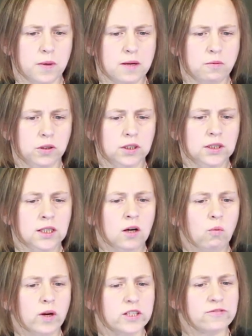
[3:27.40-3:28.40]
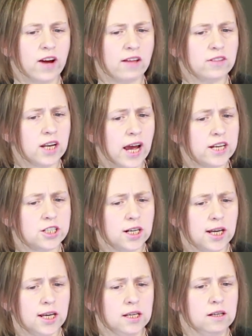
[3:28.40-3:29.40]
people, which found that
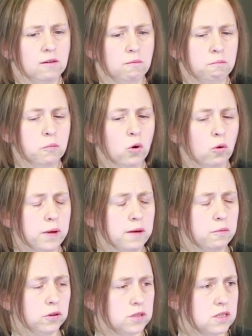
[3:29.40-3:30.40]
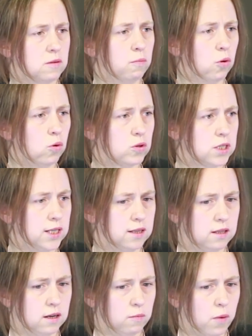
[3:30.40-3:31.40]
actually more people supported
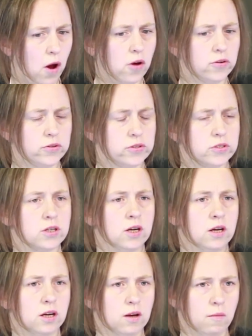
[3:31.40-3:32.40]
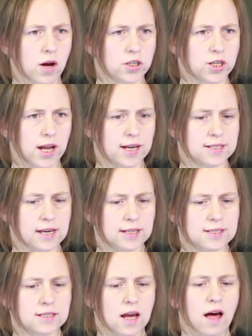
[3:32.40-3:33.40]
than opposed commercial
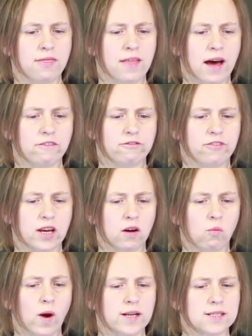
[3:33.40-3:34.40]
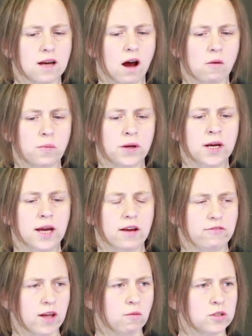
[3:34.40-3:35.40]
access, and that figure went up
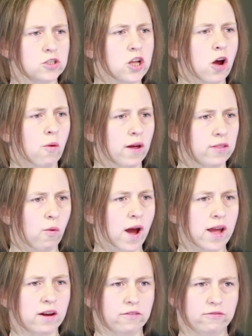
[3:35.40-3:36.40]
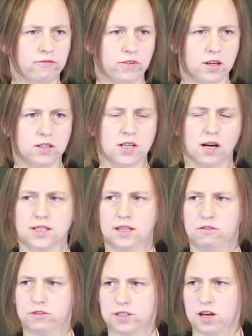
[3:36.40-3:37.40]
if there was no other way of conducting
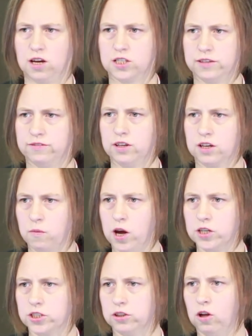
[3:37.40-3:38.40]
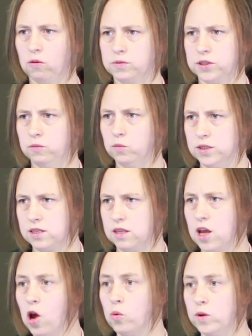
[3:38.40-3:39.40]
the research. If the commercial option was
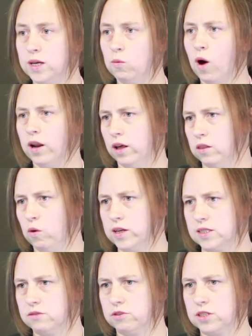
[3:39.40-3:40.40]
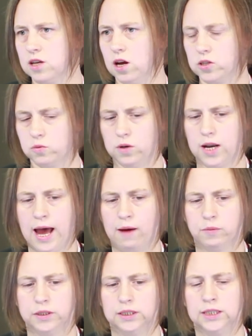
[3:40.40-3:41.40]
the only one, otherwise the research wouldn't
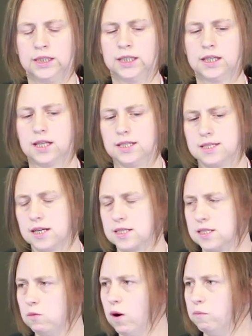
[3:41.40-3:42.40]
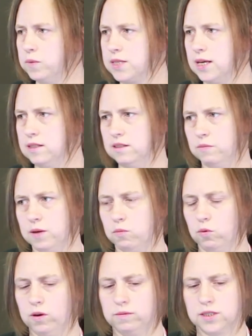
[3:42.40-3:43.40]
happen, then 61% of
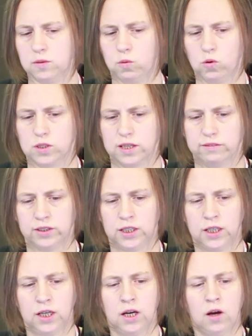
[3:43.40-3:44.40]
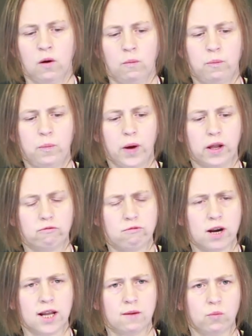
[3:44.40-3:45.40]
people were supportive. But
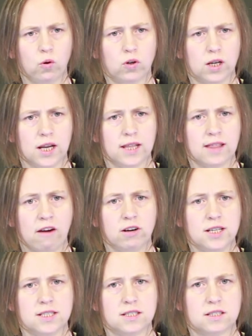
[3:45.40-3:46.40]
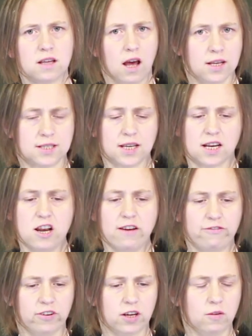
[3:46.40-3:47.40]
really importantly, there is a
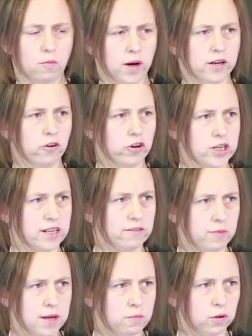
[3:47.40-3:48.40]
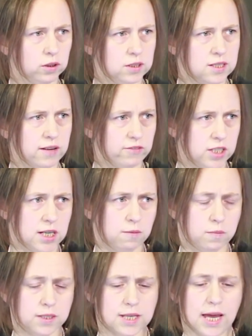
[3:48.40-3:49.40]
significant minority of people,
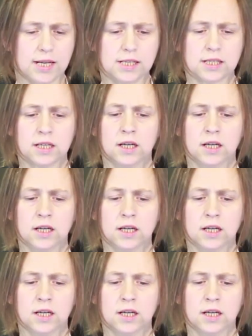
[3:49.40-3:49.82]
17%,